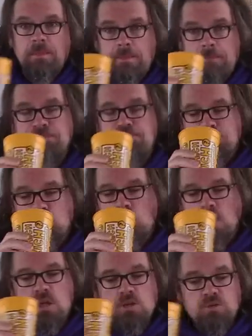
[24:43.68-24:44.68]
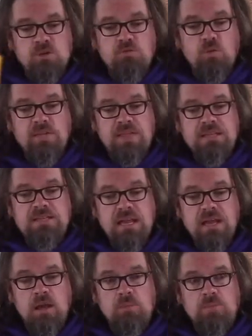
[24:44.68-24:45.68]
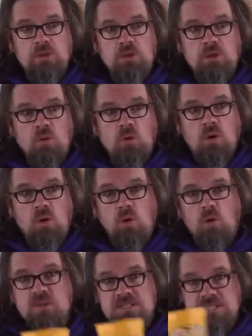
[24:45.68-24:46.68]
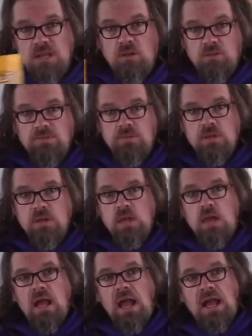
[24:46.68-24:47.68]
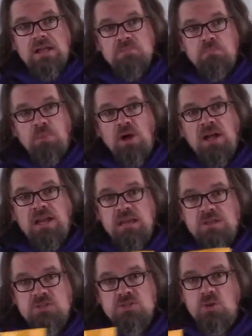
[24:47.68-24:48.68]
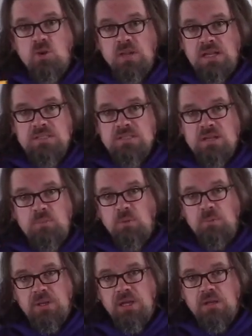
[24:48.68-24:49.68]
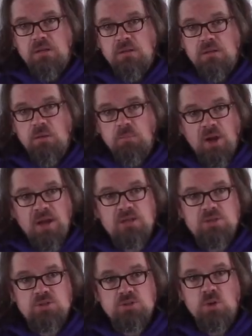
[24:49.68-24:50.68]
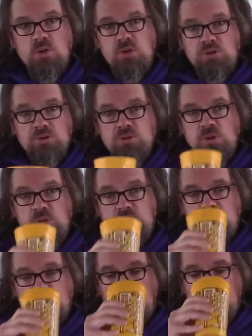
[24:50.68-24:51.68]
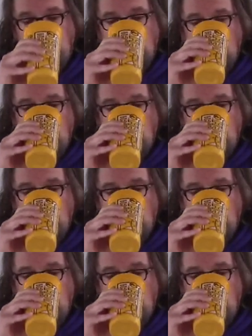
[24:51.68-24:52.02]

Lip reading: Yep. So therefore, they take up your whole self as body and soul inseparably. Your body is your soul and your soul is your body